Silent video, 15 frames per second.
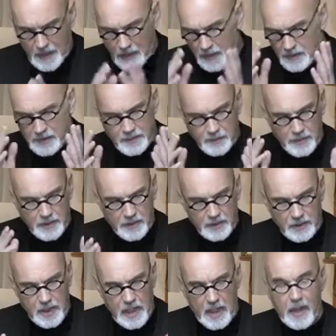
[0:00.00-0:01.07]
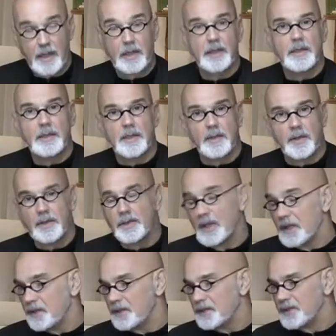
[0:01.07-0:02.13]
and this is where you're highly alert,
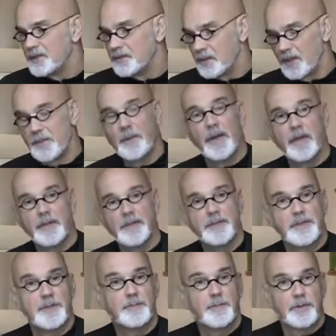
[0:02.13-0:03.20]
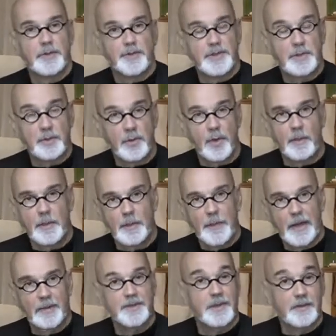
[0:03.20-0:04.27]
and this is where the body is just producing normal
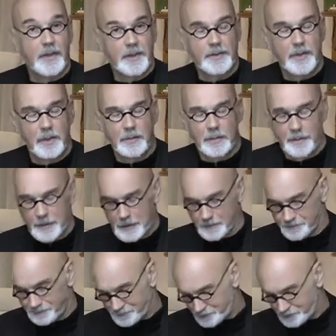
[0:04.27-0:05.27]
amounts of dopamine.